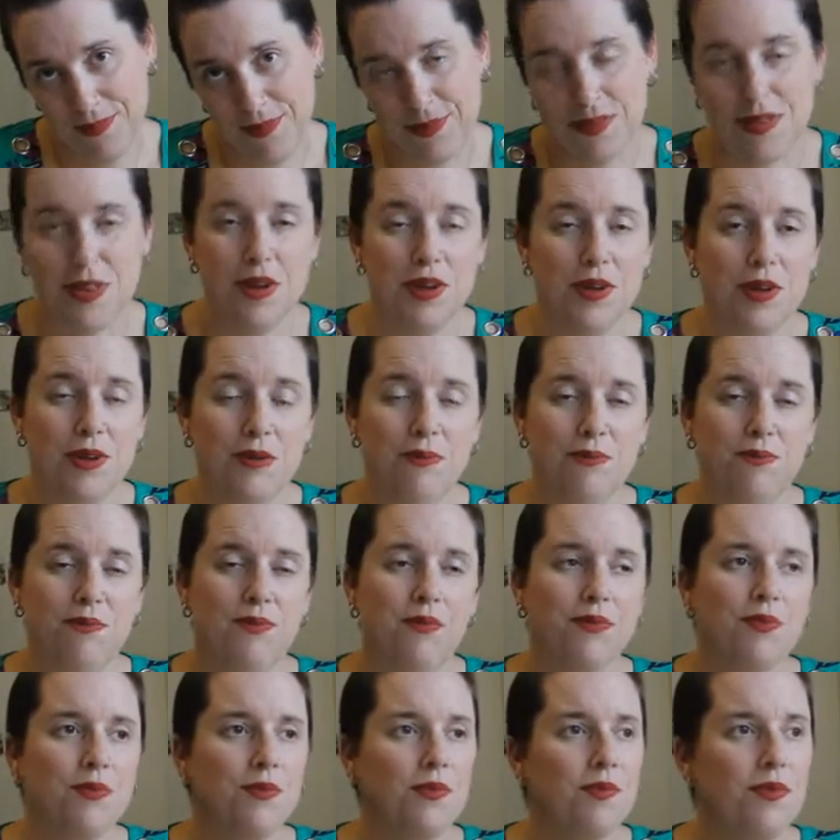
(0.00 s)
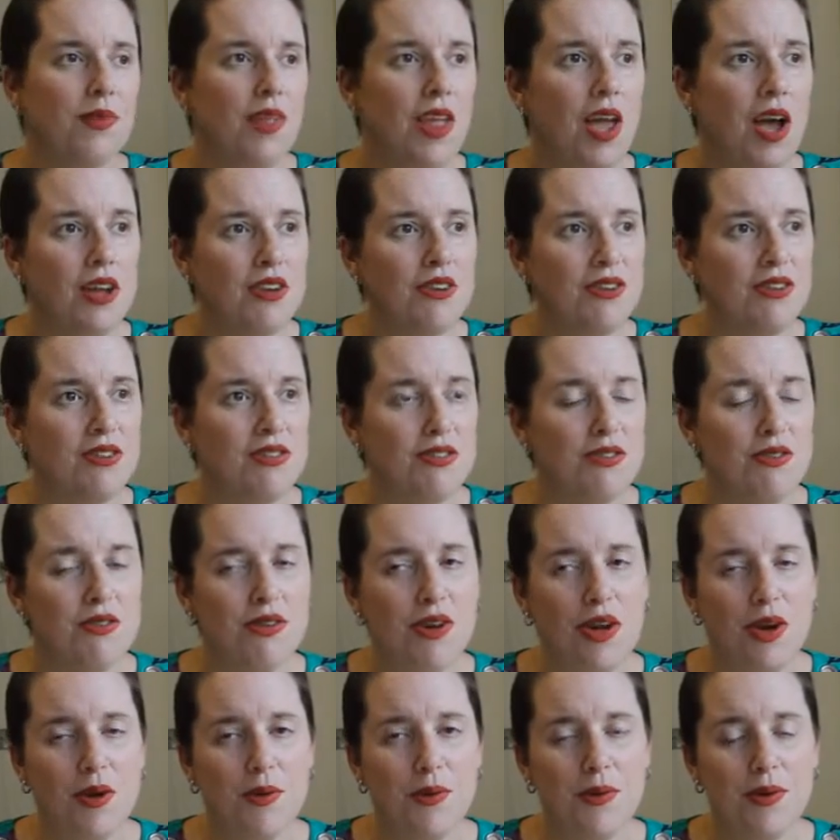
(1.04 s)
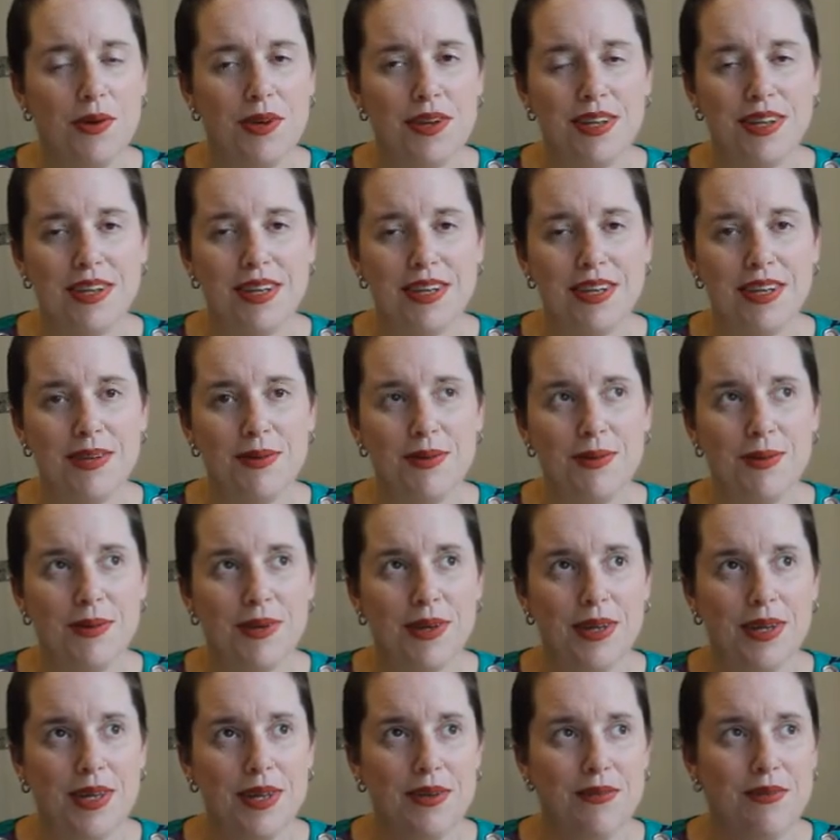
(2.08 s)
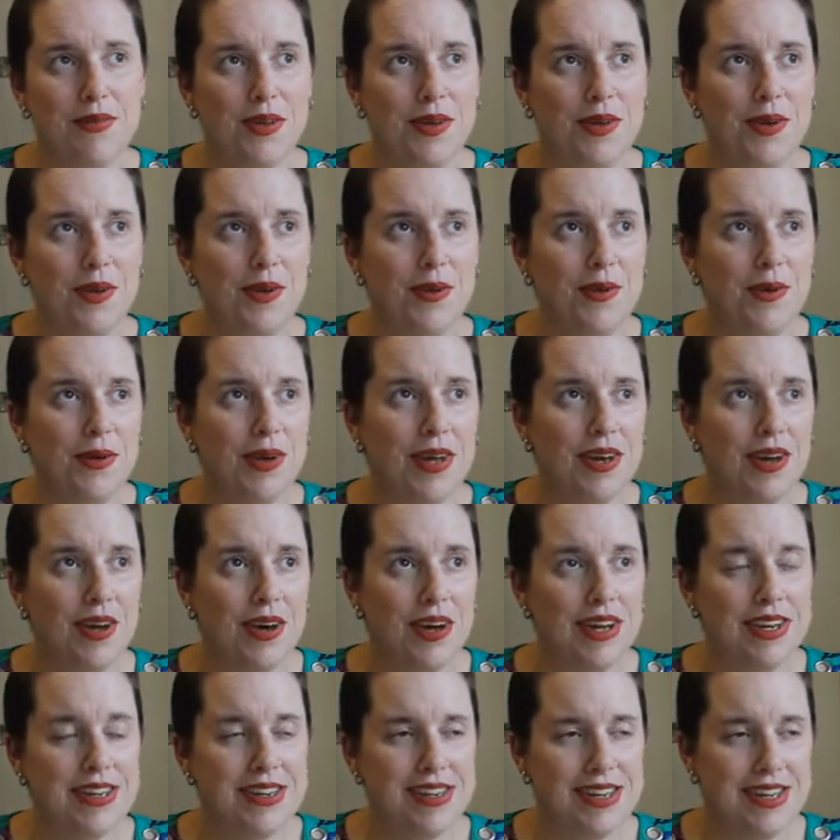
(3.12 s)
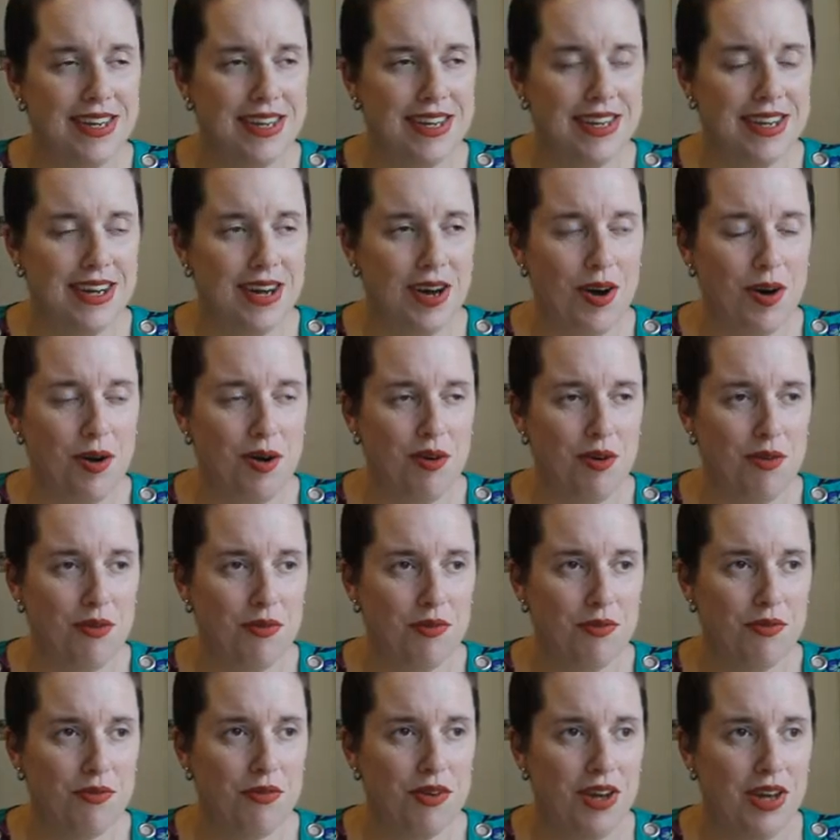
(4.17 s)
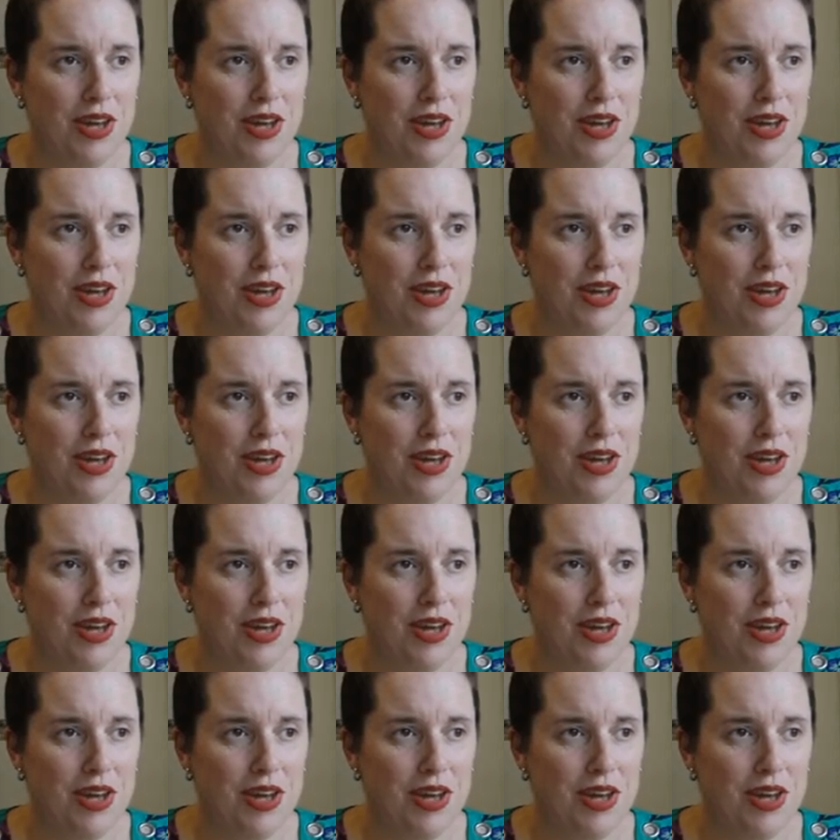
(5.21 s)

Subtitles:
So I just thought I would give you an idea of